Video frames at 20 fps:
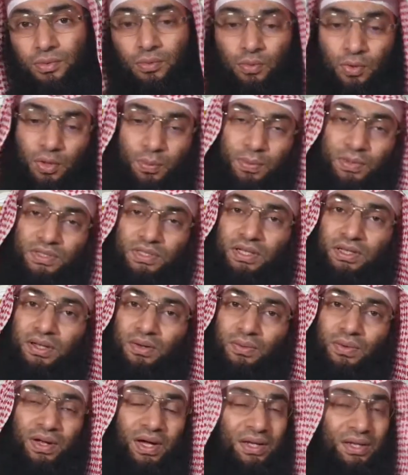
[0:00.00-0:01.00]
We'll present
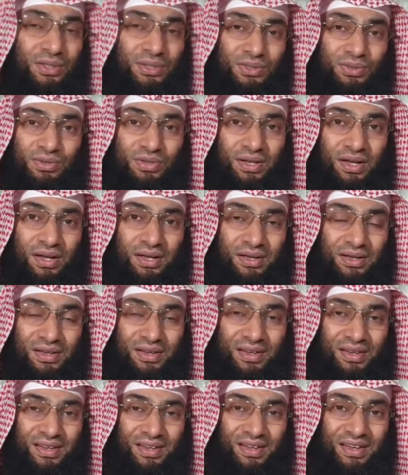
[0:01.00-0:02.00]
the Quran and Sunnah.
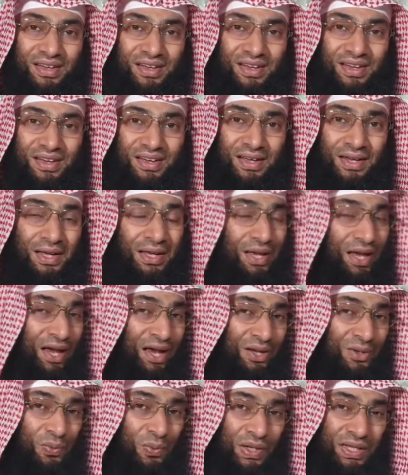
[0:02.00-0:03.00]

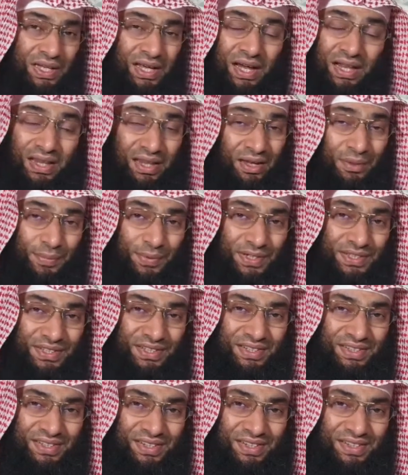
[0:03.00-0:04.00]
And what can they
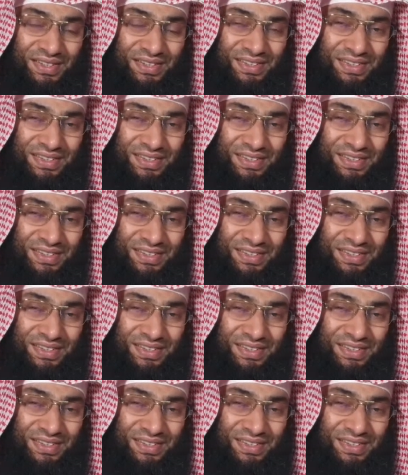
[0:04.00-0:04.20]
present?